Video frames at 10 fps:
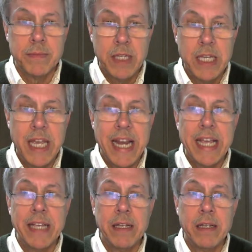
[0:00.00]

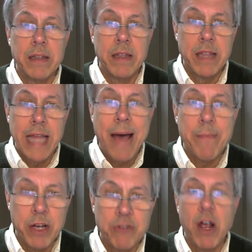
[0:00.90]
getting that
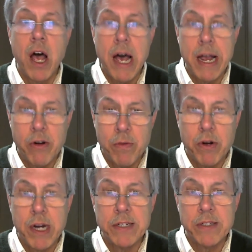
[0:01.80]
much higher
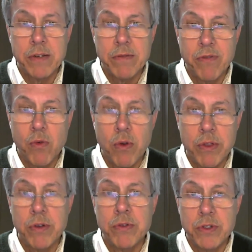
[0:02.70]
price for
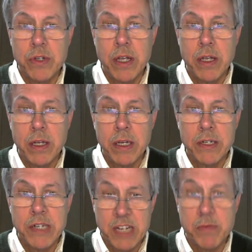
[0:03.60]
those
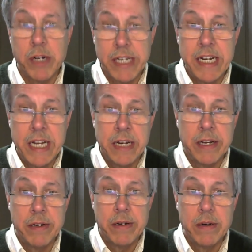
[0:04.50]
desperately needed
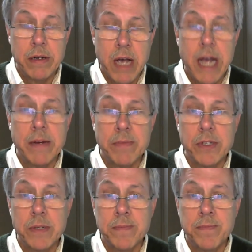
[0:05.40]
items.
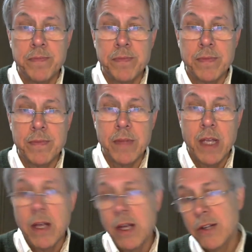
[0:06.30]

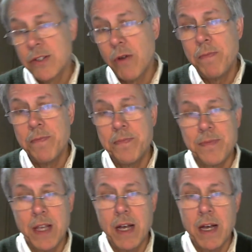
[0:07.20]
So
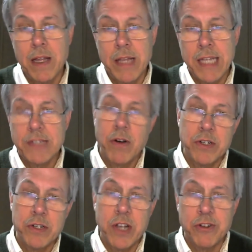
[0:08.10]
that's our
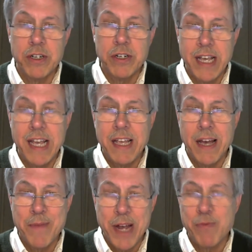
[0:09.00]
discussion today.
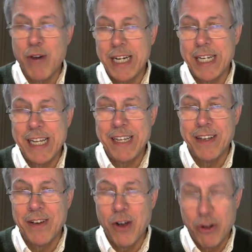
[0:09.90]
I'm Mike Brantley,
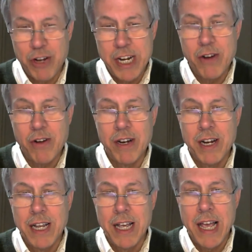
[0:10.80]
auctioneer,
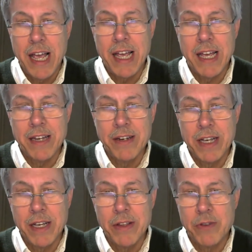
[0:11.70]
and
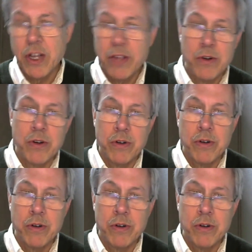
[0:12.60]
there's other